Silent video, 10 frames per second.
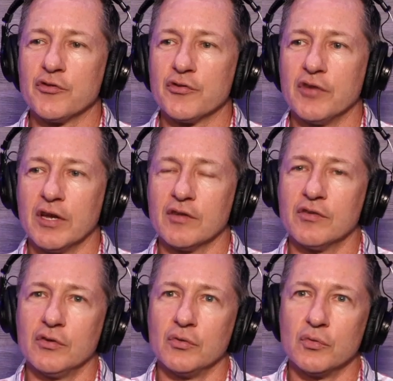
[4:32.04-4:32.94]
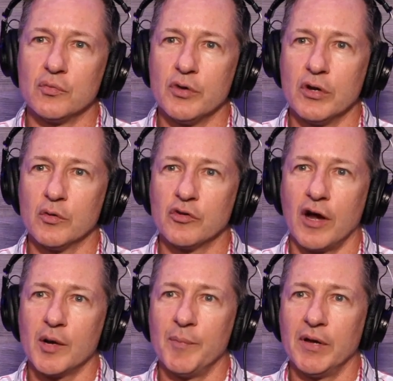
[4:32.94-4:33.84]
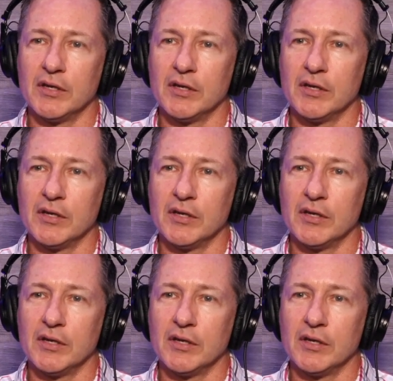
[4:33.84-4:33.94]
interesting to talk about